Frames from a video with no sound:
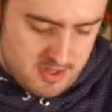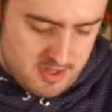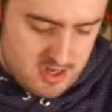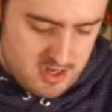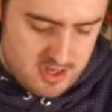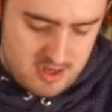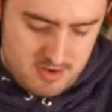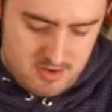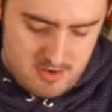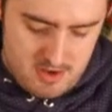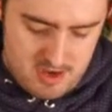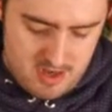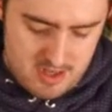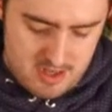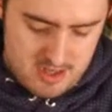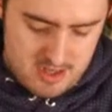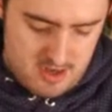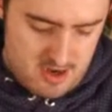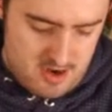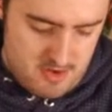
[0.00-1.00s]
I do like
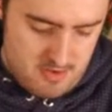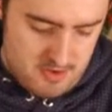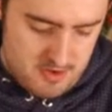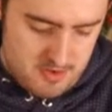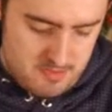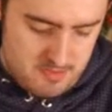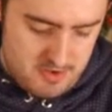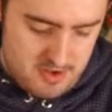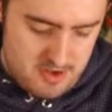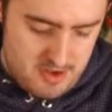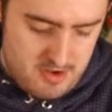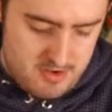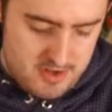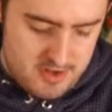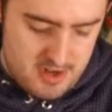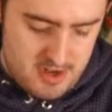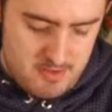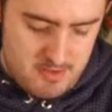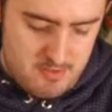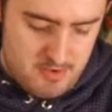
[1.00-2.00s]
Star Wars, but
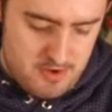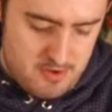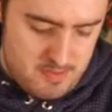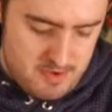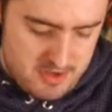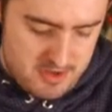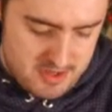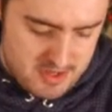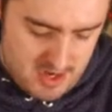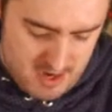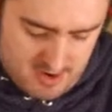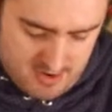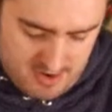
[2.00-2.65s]
usually it would be just Harry